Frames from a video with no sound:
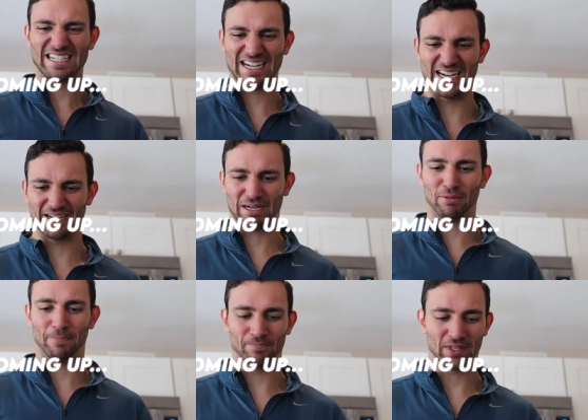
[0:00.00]
Alright, come
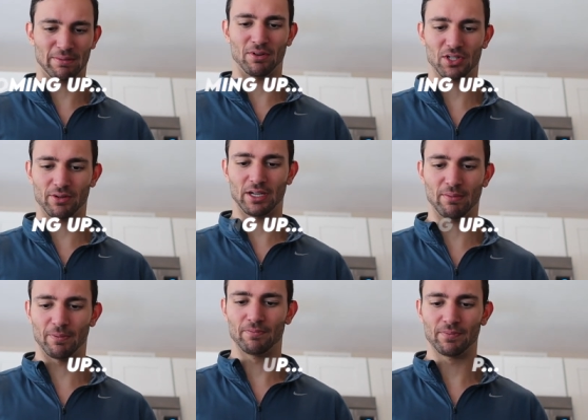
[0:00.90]
on. Come on, Joey.
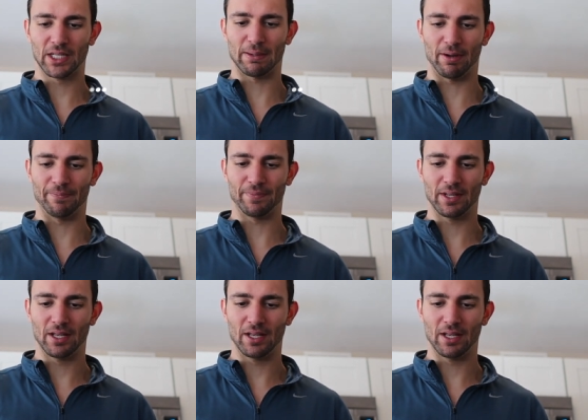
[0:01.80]
Come on. Come on.